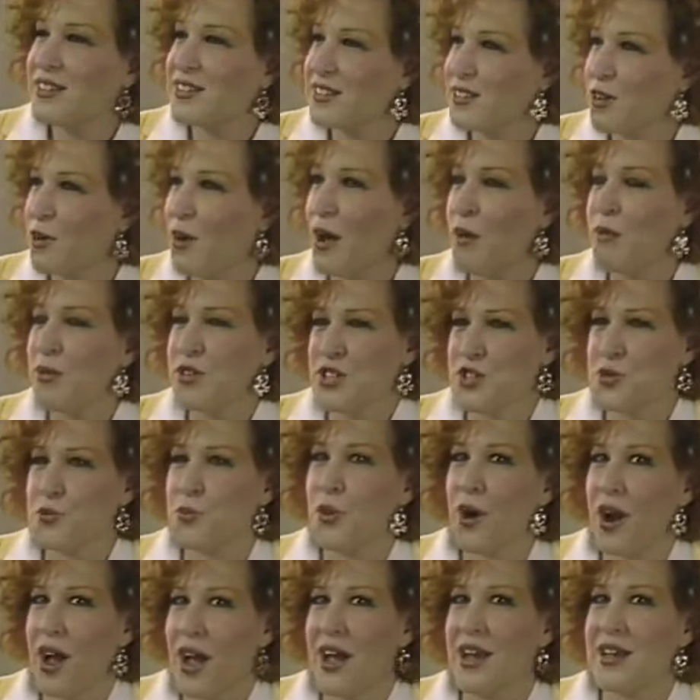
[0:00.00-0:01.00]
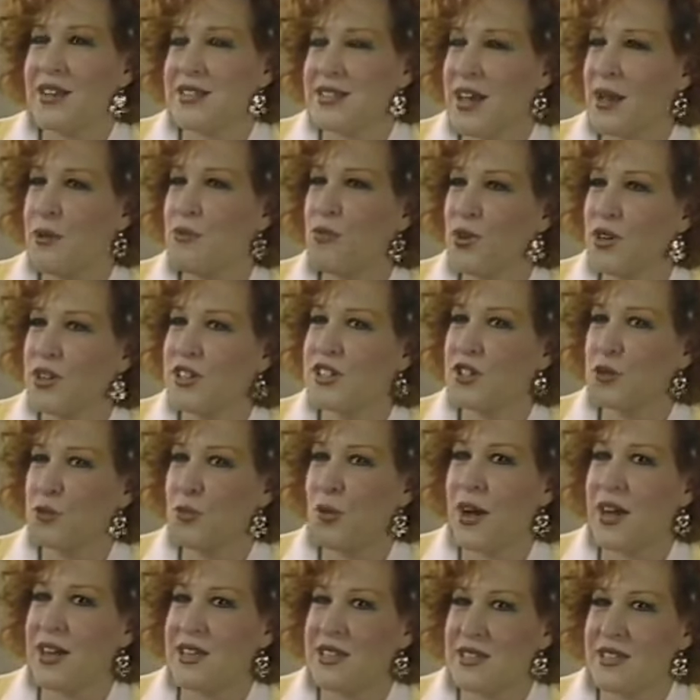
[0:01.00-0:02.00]
So I was surprised. I'm really
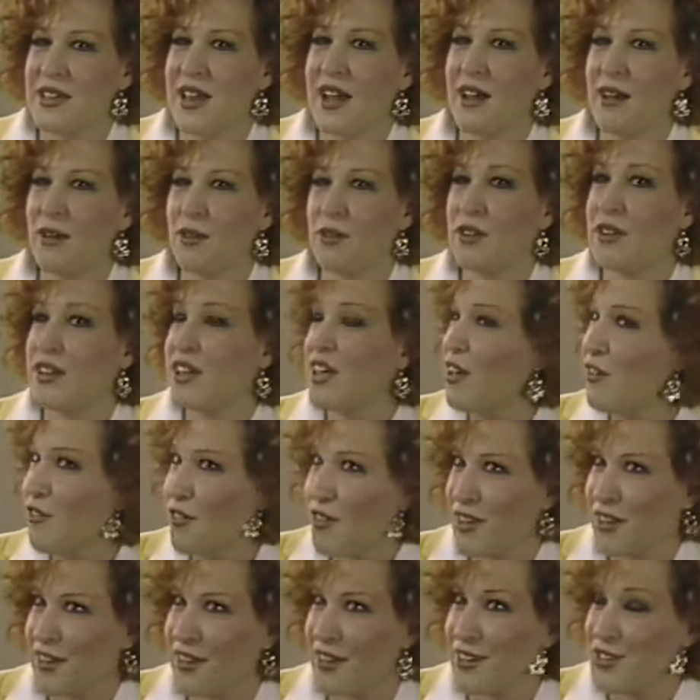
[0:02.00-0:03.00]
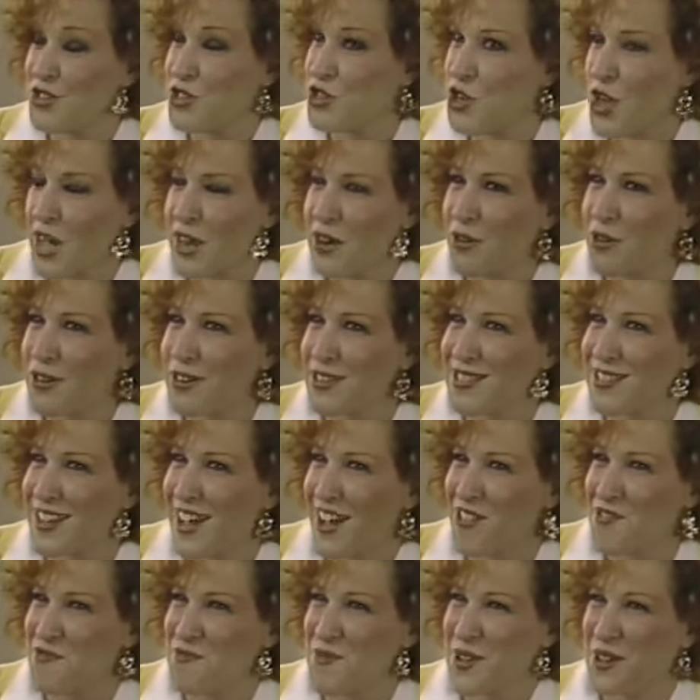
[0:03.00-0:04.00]
surprised at how giving and generous
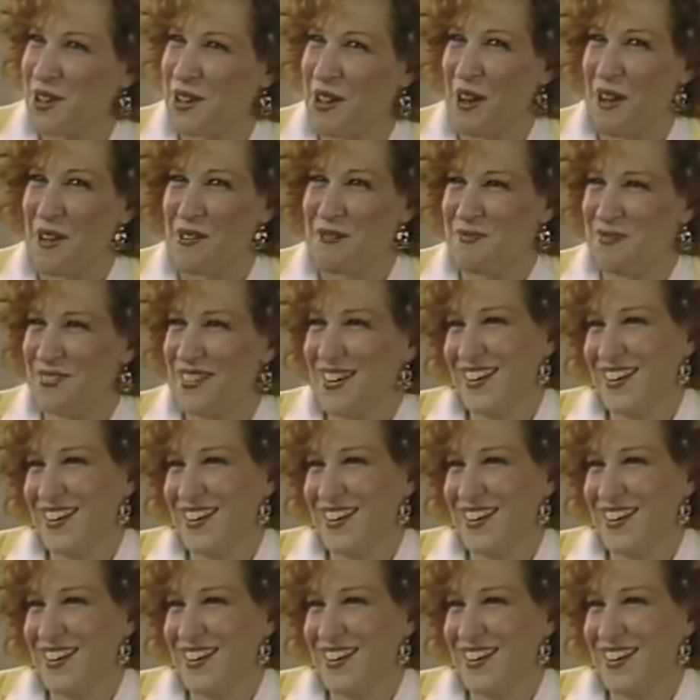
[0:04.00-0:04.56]
I've become.